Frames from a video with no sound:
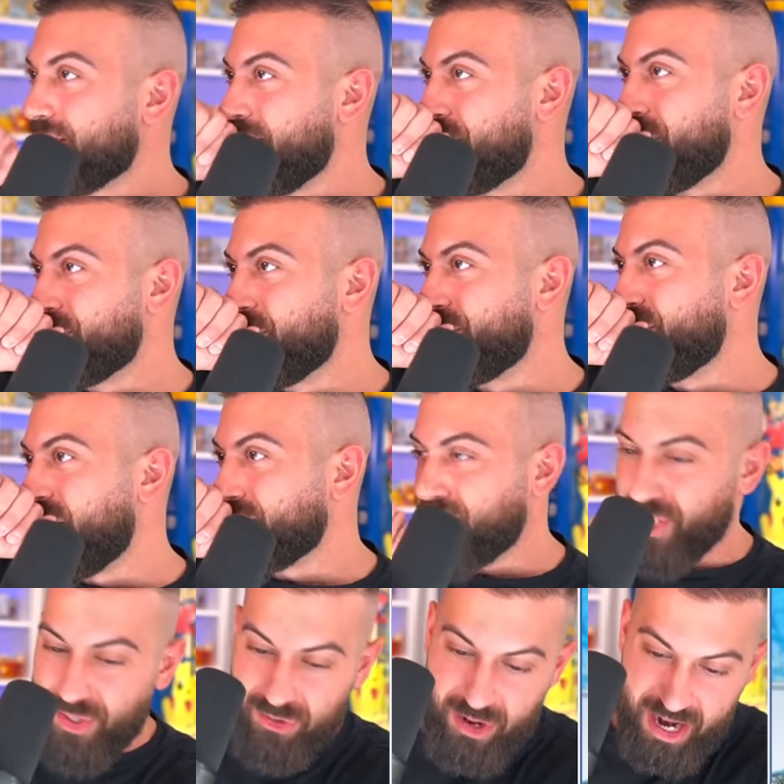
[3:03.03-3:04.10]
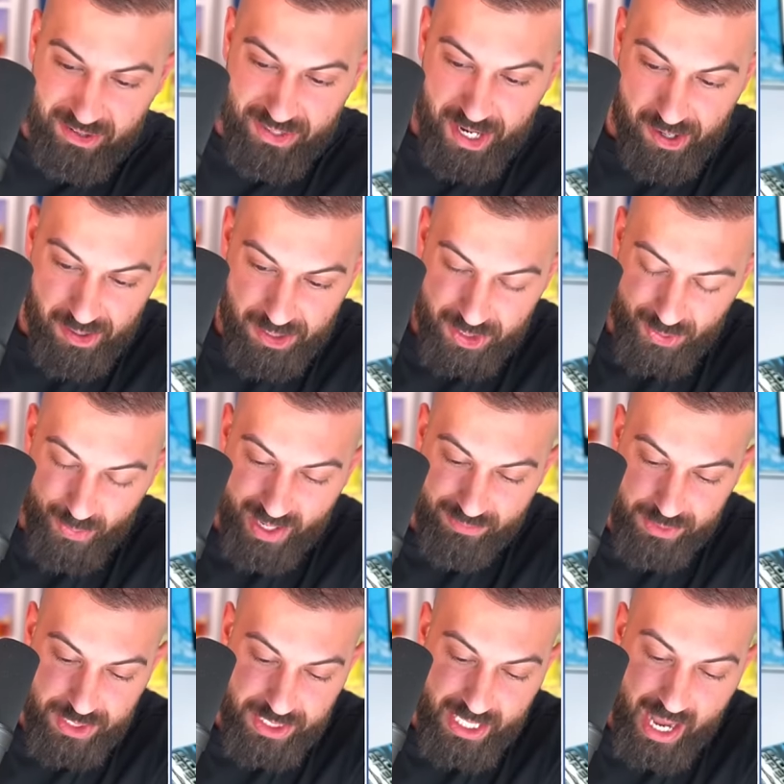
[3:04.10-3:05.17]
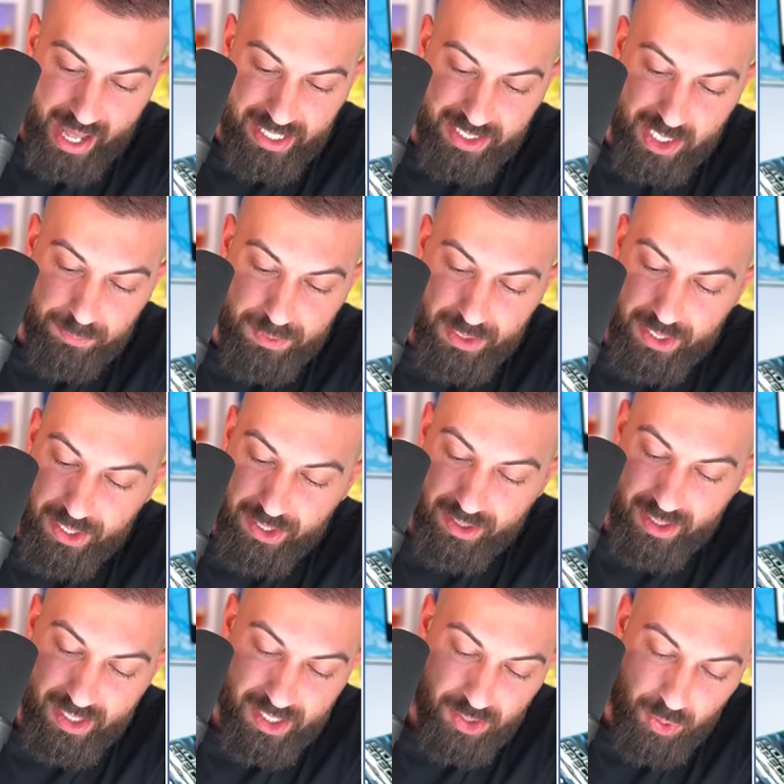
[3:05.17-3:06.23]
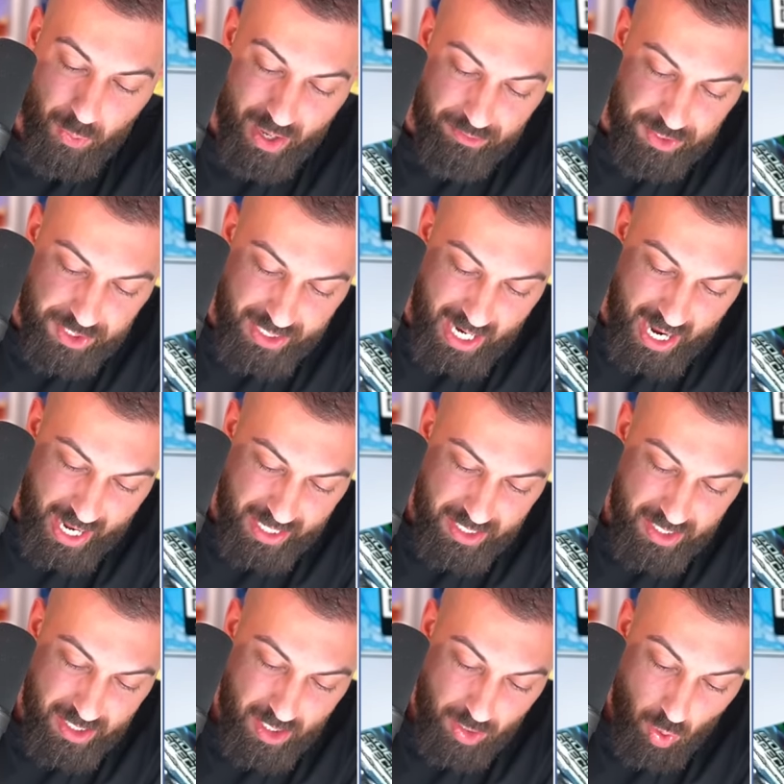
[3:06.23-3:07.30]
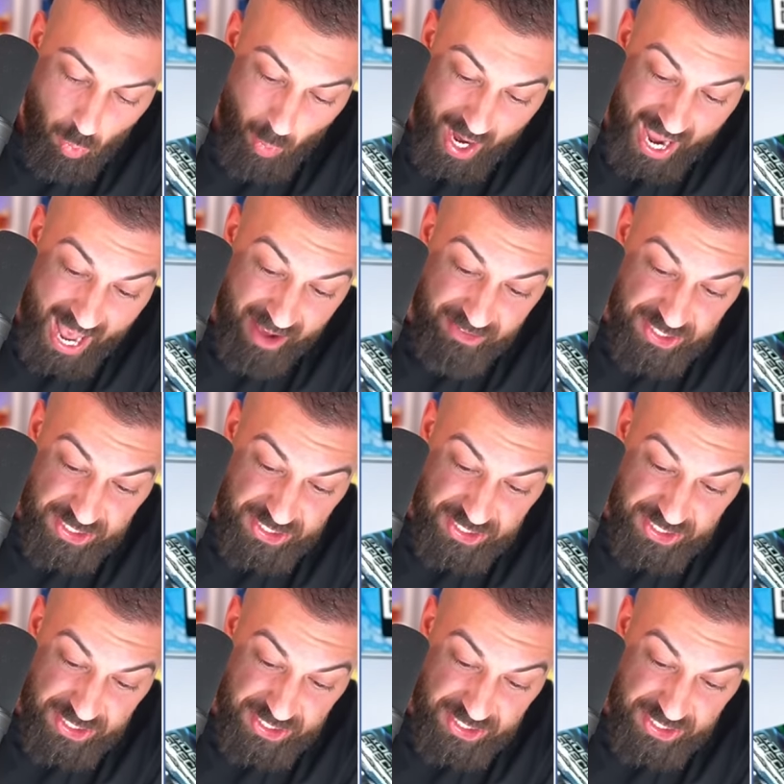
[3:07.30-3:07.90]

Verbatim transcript: let me move on to the rare though. Do we have a shot at something here? Do we have a shot? We have